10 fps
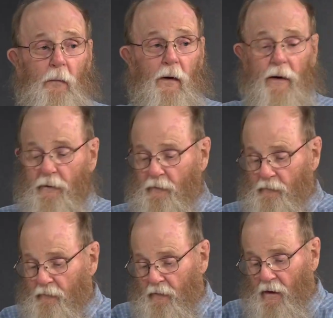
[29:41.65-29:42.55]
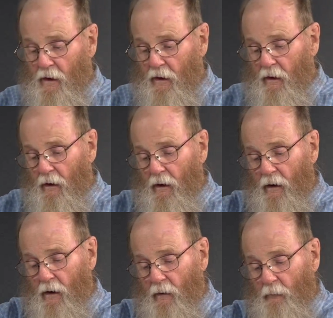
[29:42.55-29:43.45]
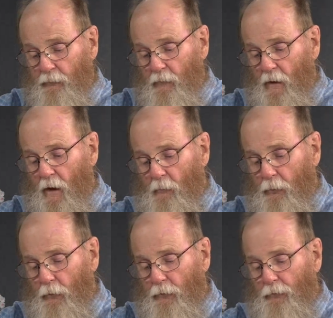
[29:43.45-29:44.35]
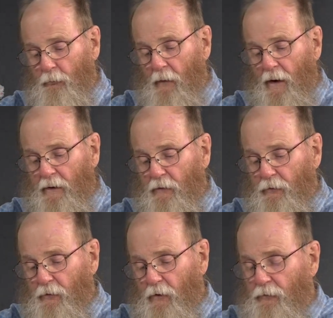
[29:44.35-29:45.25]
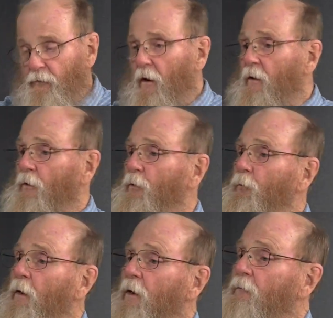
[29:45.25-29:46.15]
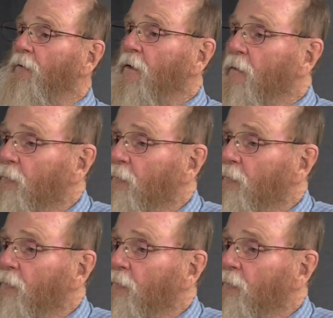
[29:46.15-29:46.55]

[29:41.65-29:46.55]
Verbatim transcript: mind. Yeah. Um, Albertus Magnus, that's down in New Haven.